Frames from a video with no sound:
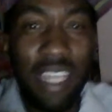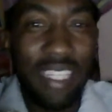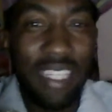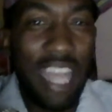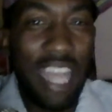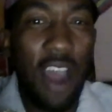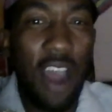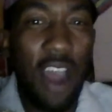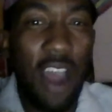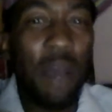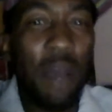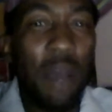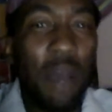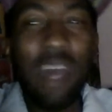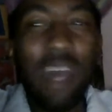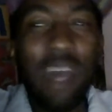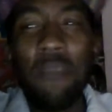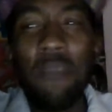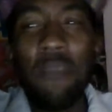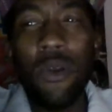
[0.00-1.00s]
Now, I'm
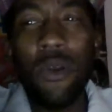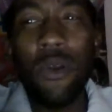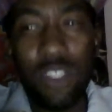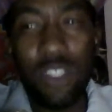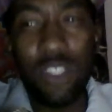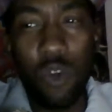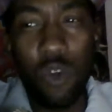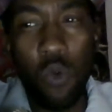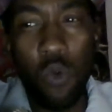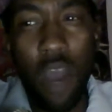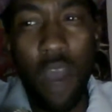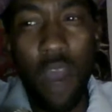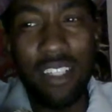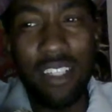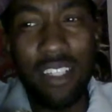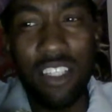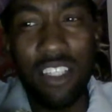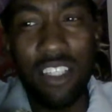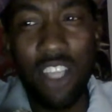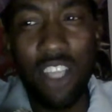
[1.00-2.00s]
not a person who
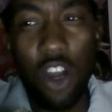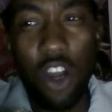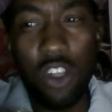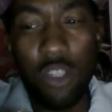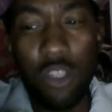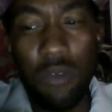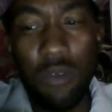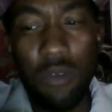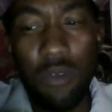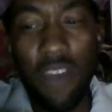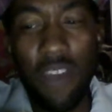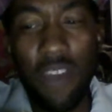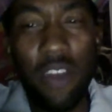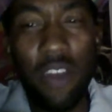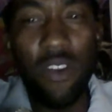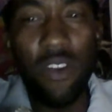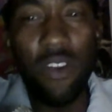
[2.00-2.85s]
watches the Ultimate Fighter.